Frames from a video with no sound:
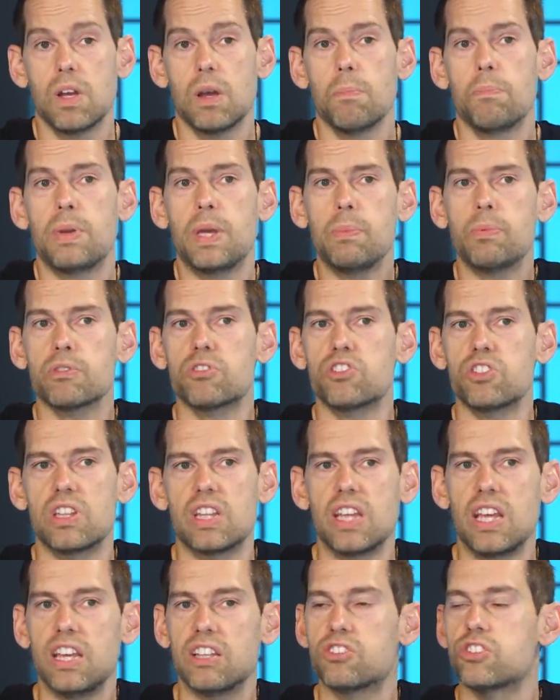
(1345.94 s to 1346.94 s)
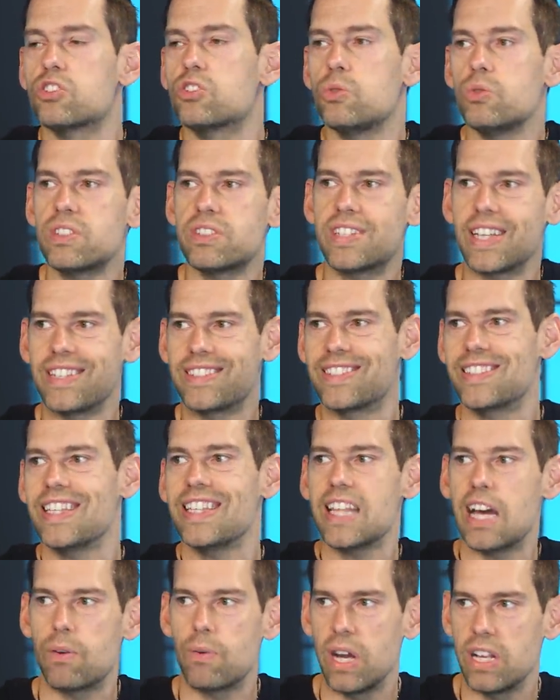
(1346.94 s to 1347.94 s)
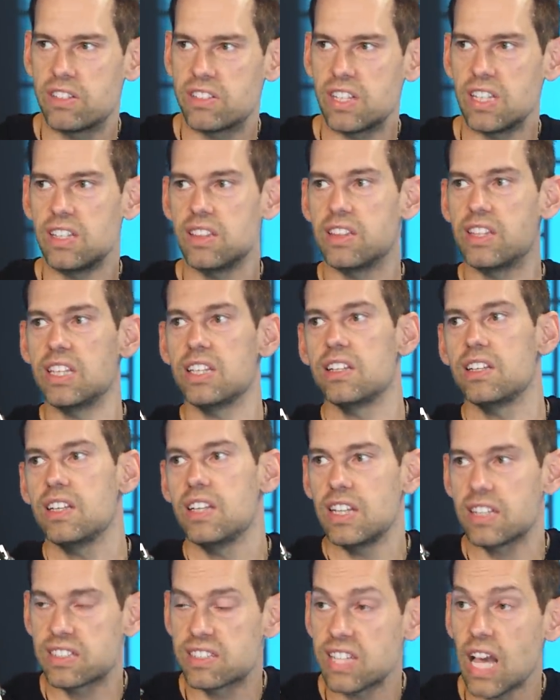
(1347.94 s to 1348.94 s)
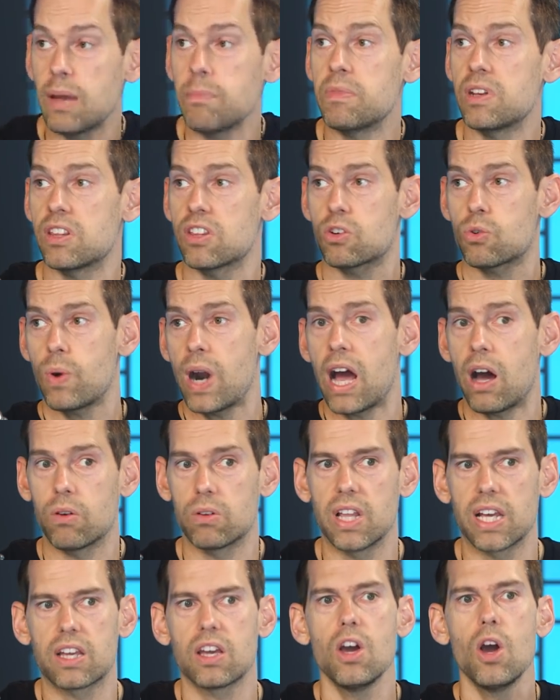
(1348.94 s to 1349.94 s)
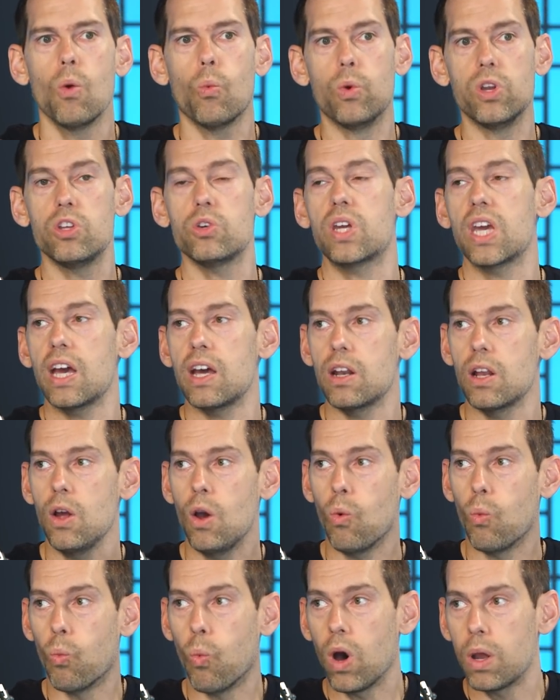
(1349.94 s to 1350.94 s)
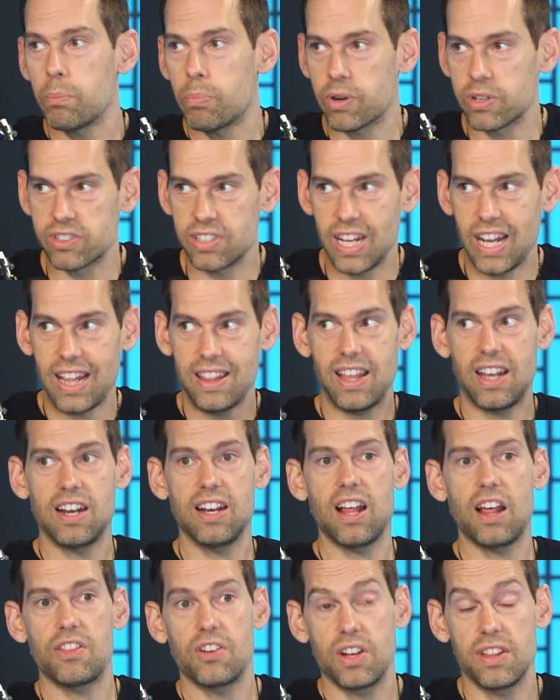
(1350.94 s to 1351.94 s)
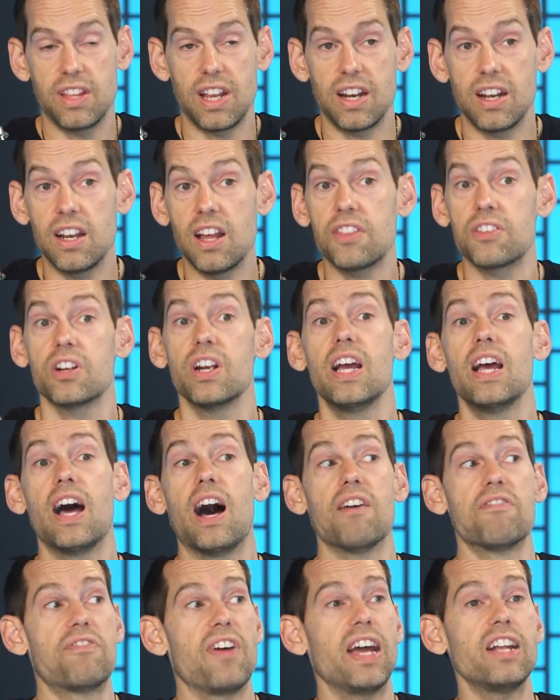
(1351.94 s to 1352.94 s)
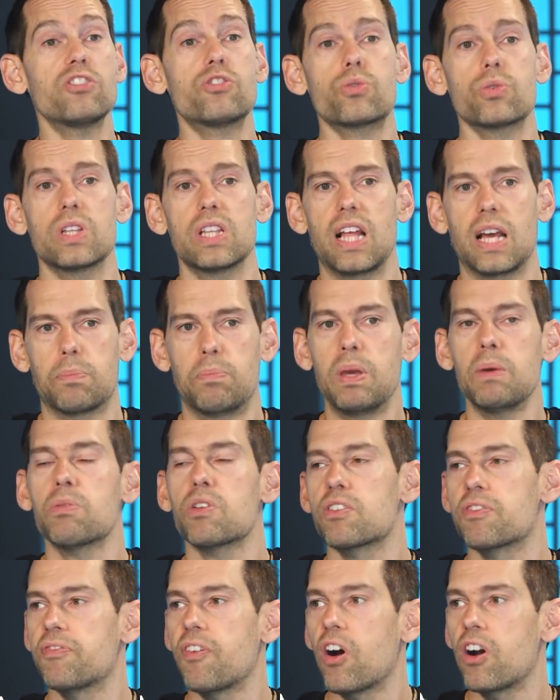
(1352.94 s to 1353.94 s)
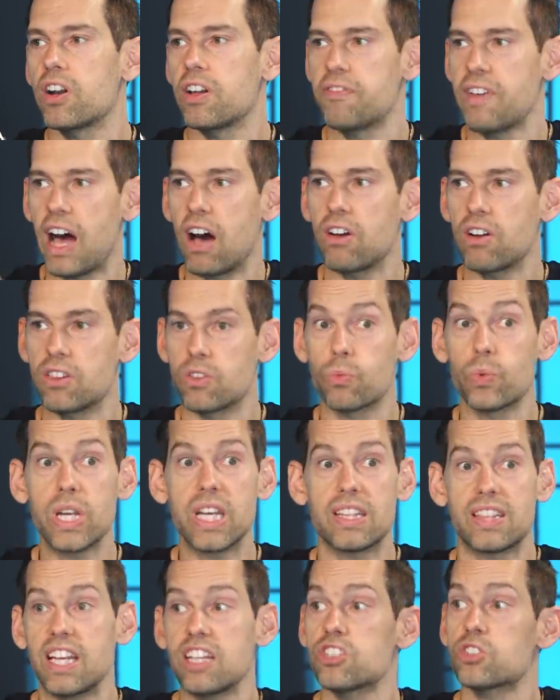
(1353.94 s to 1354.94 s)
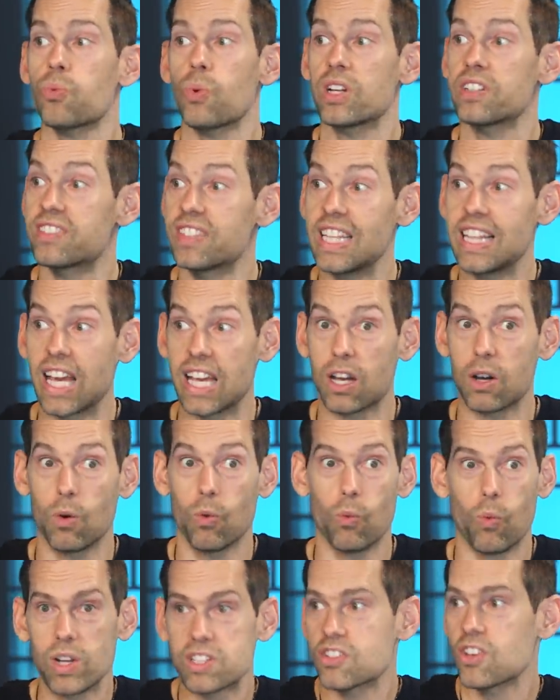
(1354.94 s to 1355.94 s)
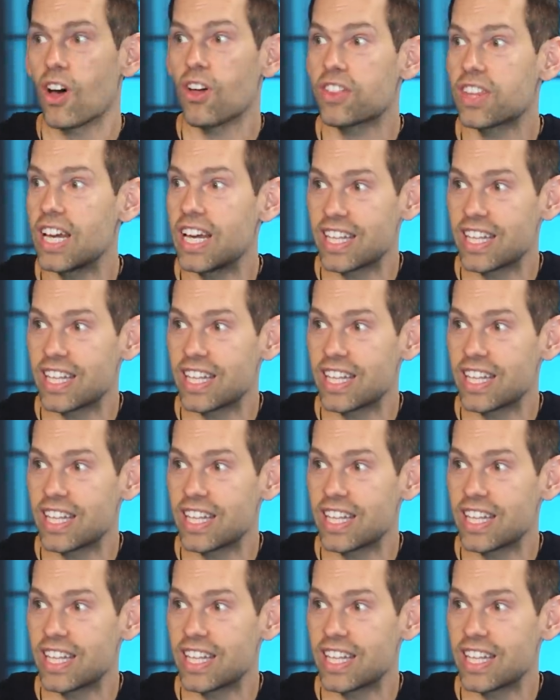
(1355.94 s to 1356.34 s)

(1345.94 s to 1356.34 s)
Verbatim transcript: people, as soon as they see that, right, it's like the excitement of the crowd. Like, when you get one person and then another and then another, eventually, like, people are far enough out on the ring, they just want to see, like, what's all the